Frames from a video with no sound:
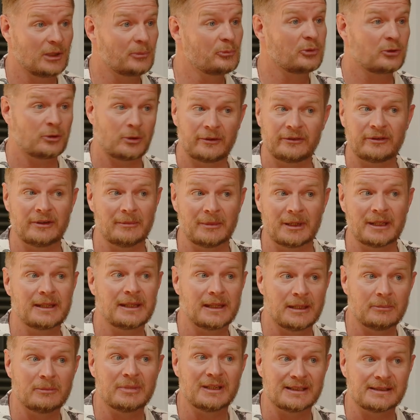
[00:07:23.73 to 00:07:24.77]
a
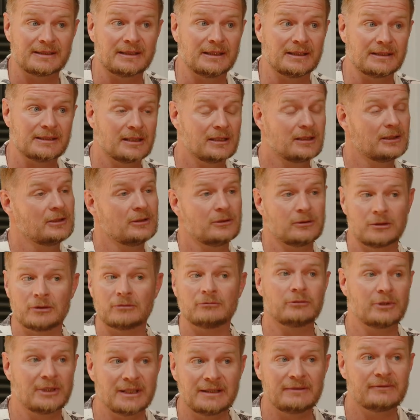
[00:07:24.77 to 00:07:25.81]
profit-making business who
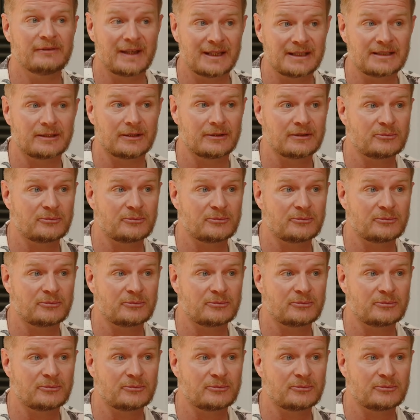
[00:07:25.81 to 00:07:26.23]
could reinvest